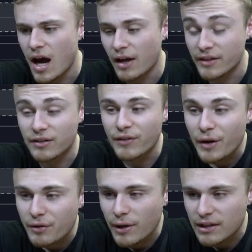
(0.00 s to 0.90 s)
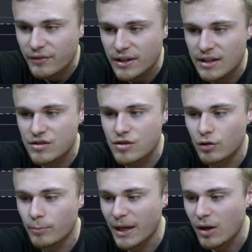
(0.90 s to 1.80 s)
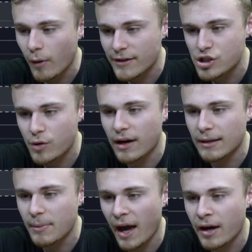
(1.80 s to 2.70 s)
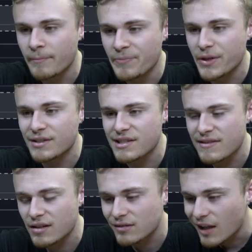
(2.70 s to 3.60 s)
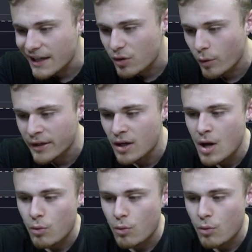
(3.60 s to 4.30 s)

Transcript: uh, that are very relevant into Bitcoin's trading pattern, you can see that on Litecoin,